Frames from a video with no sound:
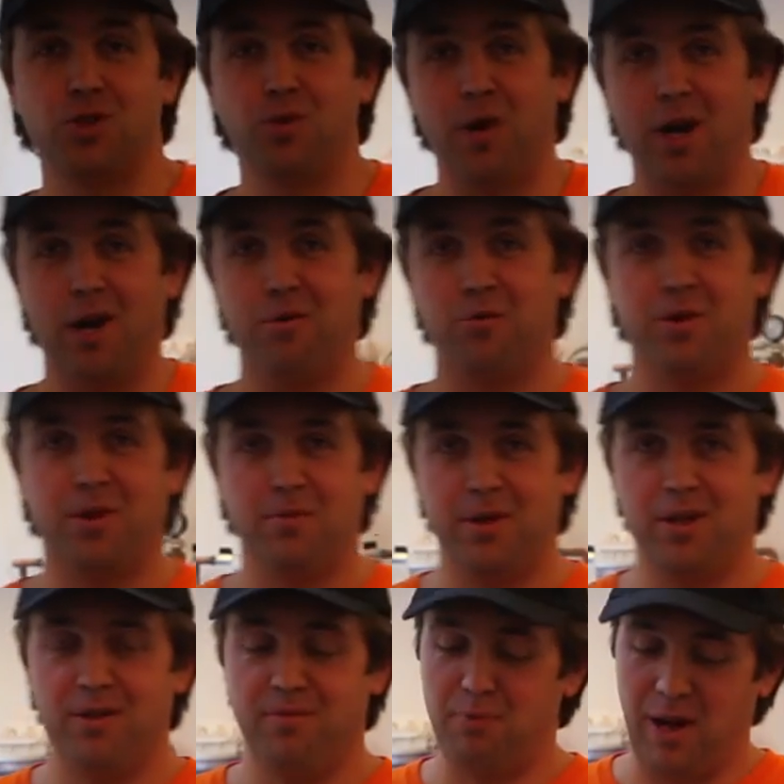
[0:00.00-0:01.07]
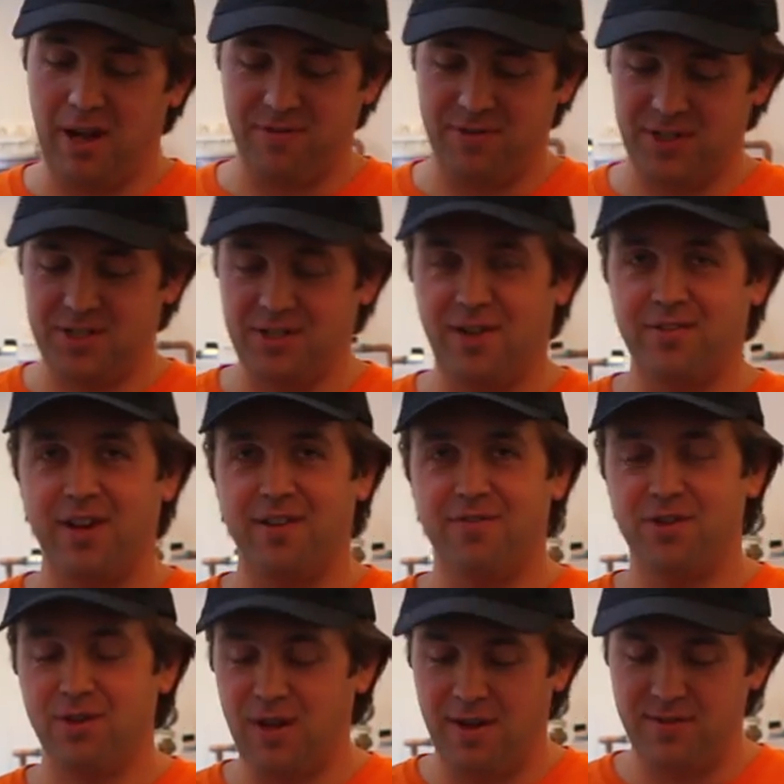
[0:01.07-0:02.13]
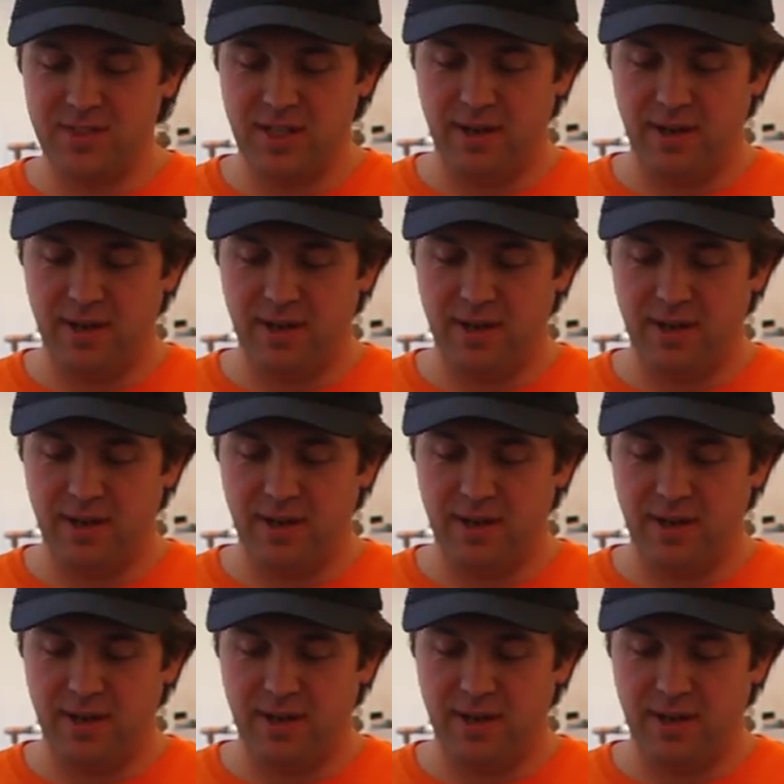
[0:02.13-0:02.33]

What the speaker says: Square and we're in the middle of breakfast, so I've got a few coffees